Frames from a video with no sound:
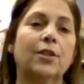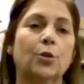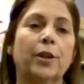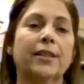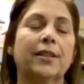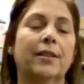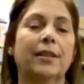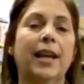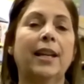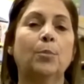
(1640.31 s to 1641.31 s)
to drink so
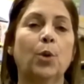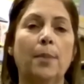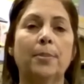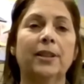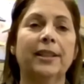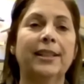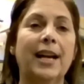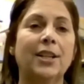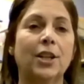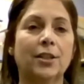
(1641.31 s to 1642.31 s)
that they can properly
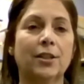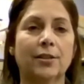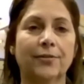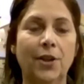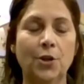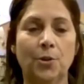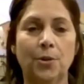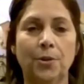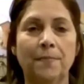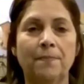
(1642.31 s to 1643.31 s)
digest their food,